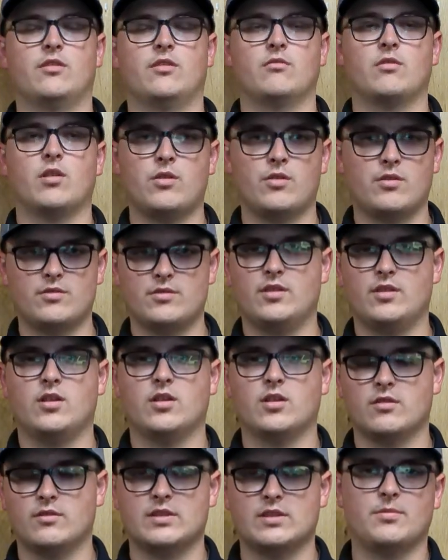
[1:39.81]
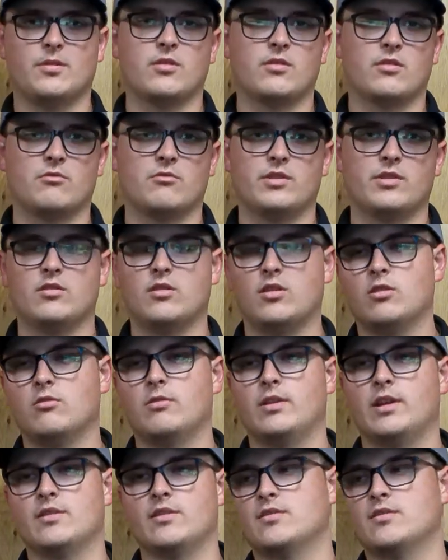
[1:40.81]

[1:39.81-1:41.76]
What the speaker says: The rotor is the ugliest part of the wheel always,